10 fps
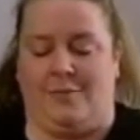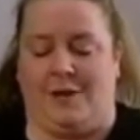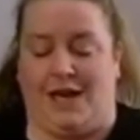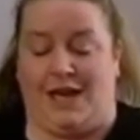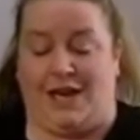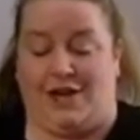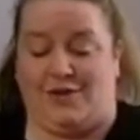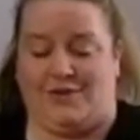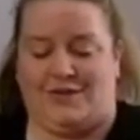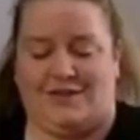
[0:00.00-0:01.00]
but in it
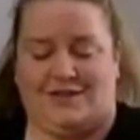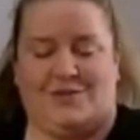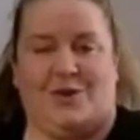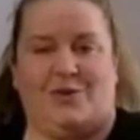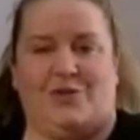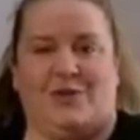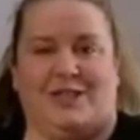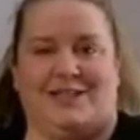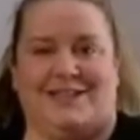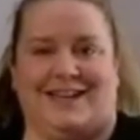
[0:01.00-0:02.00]
goes. It's quite odd doing
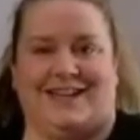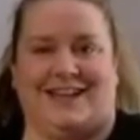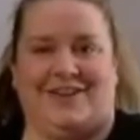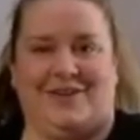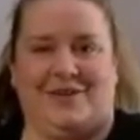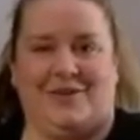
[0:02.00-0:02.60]
this sitting down.